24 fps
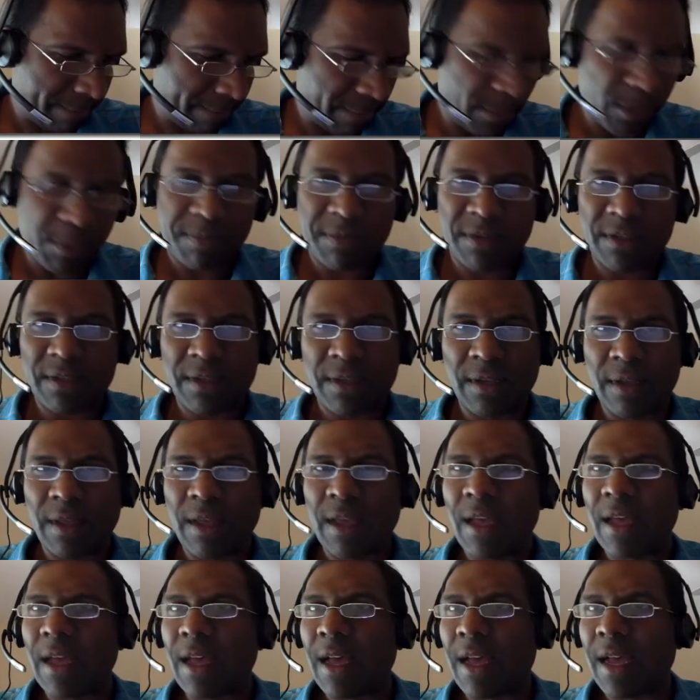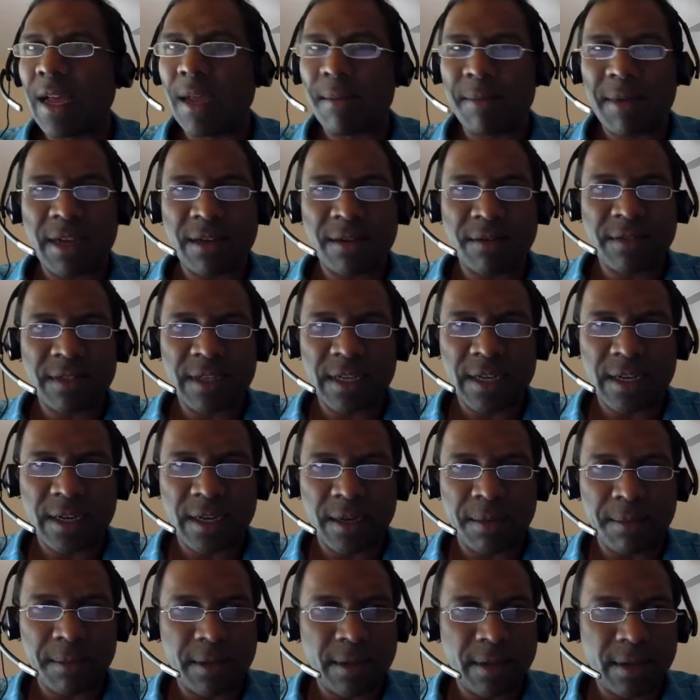Oops, I am out of
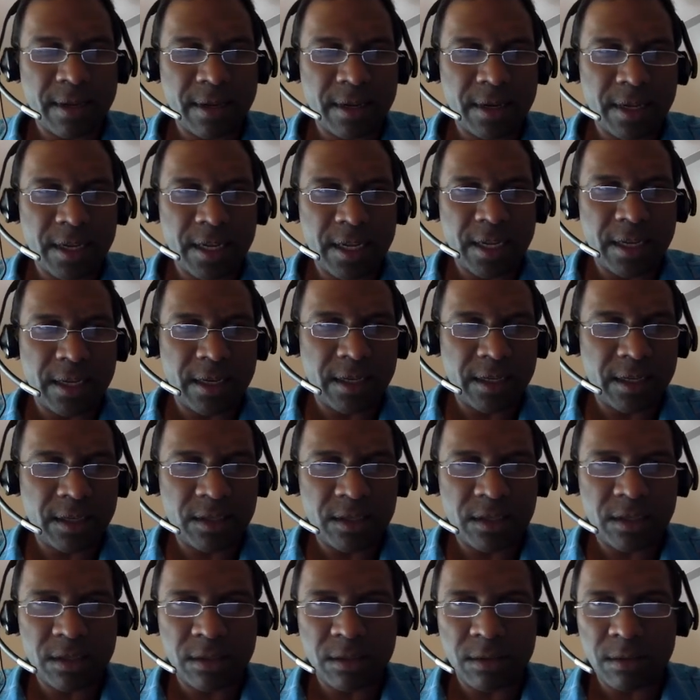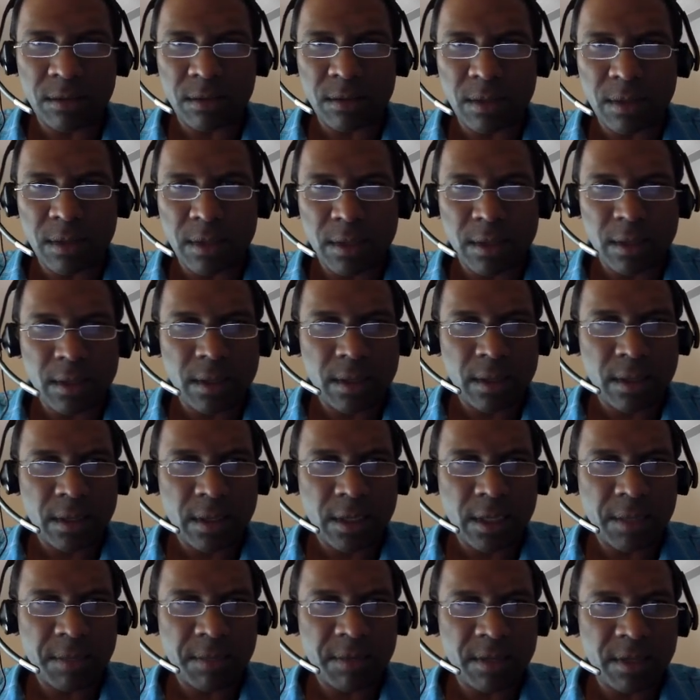time and I need to
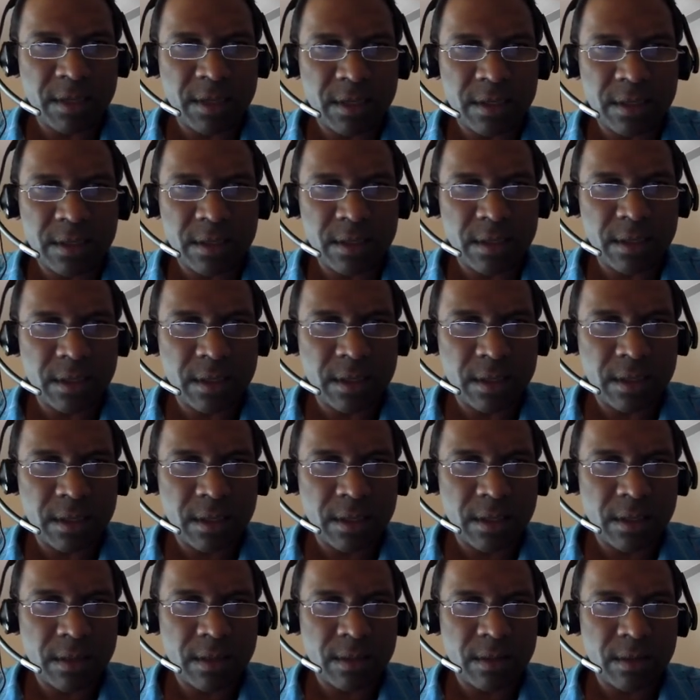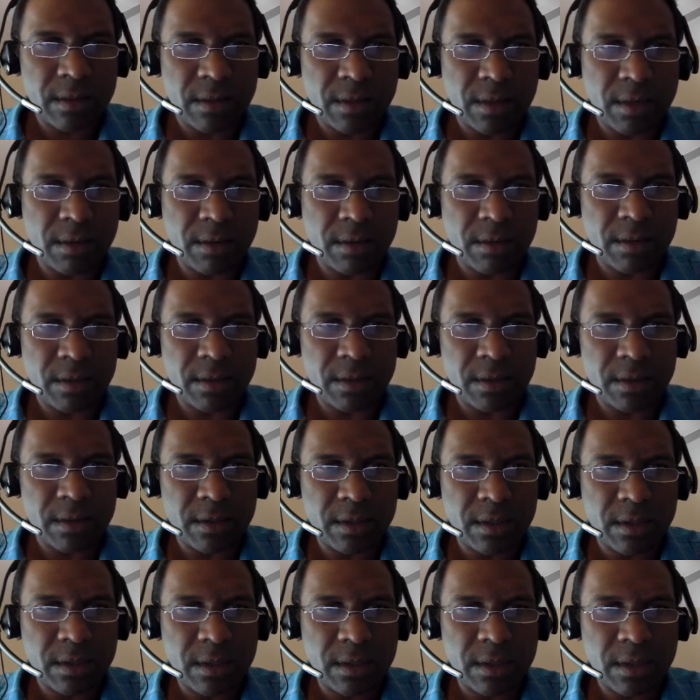keep to this. So I will just
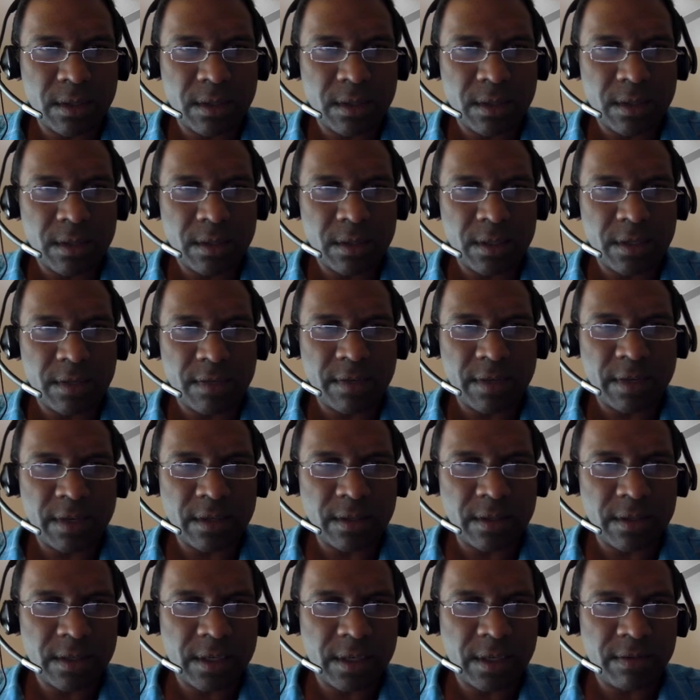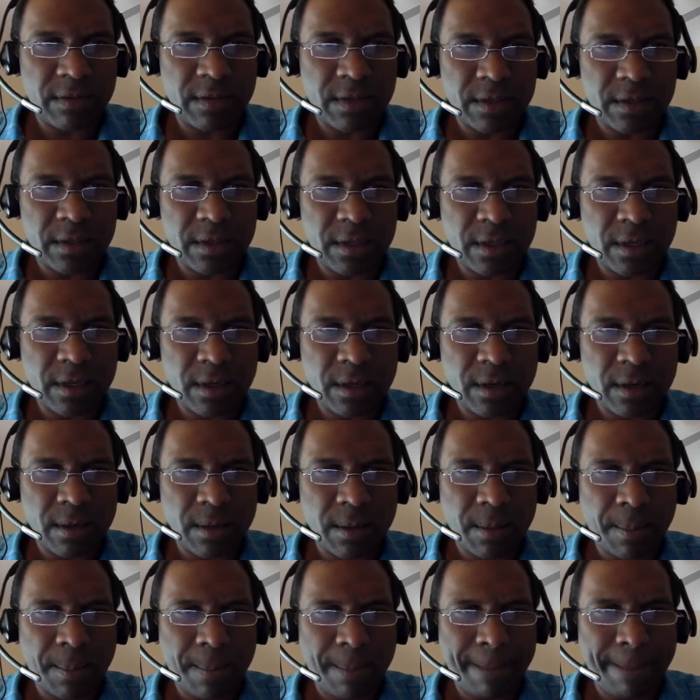see if I can save this here
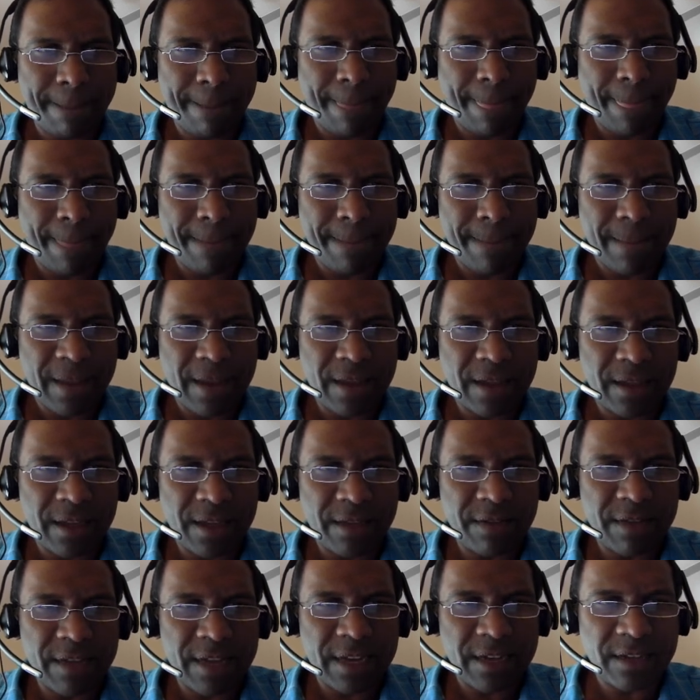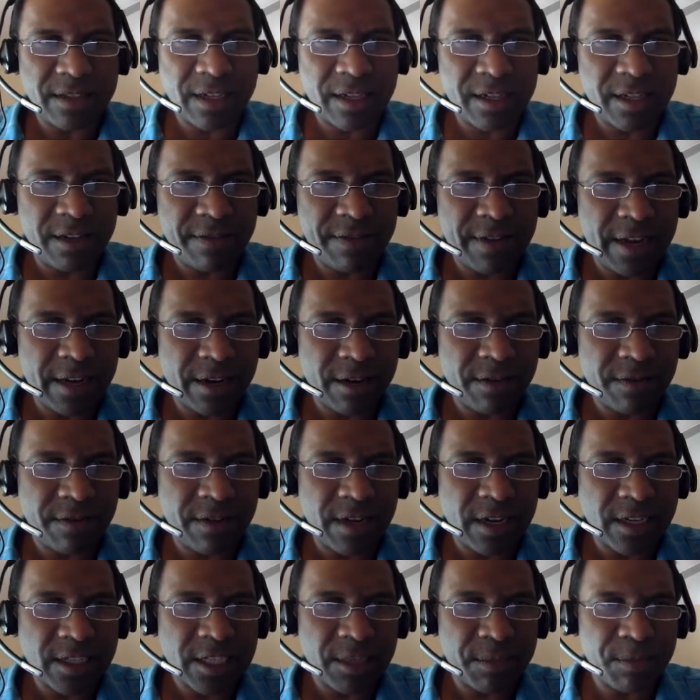and leave that as the cliffhanger for
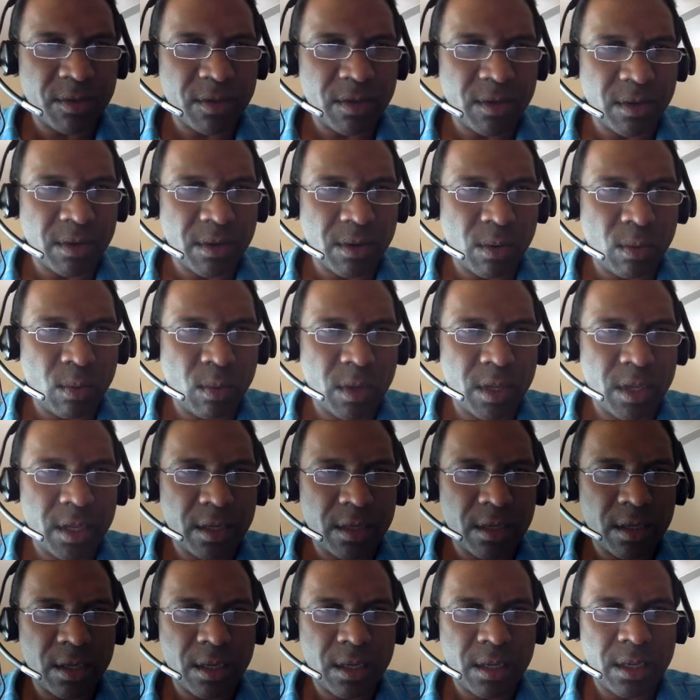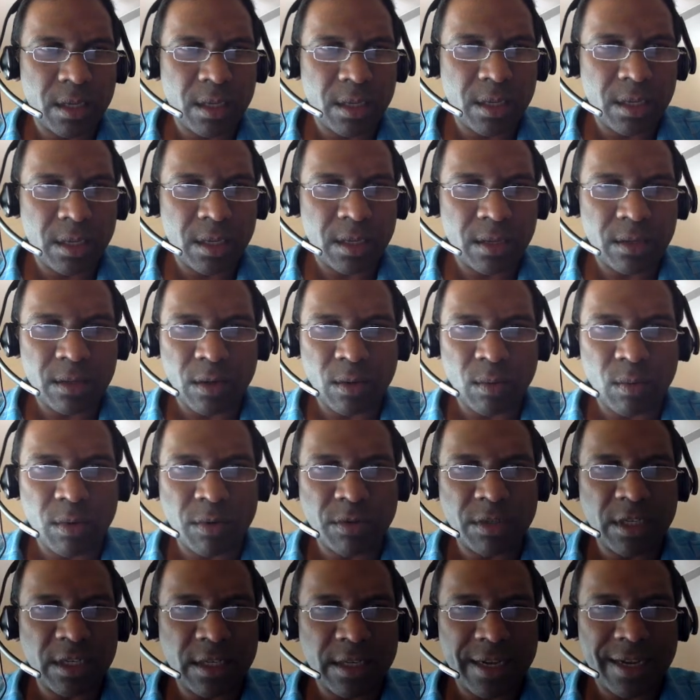next episode. Will it or
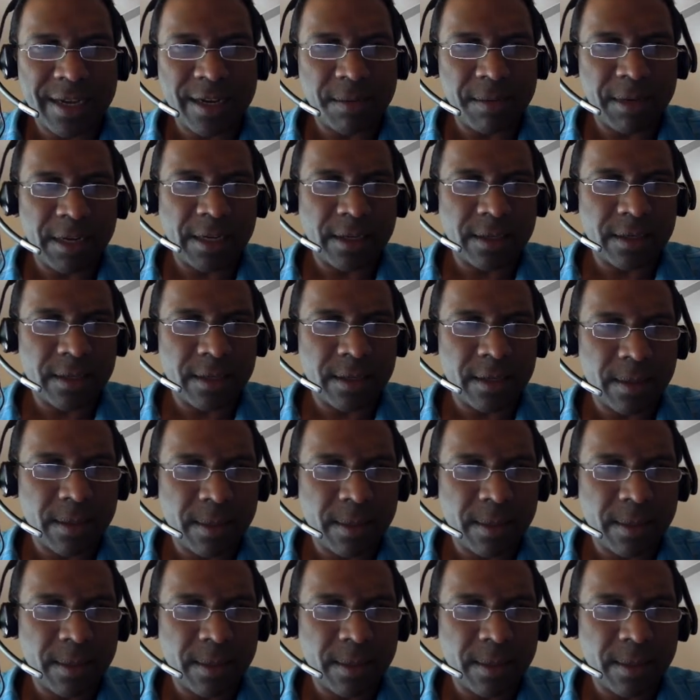won't it animate?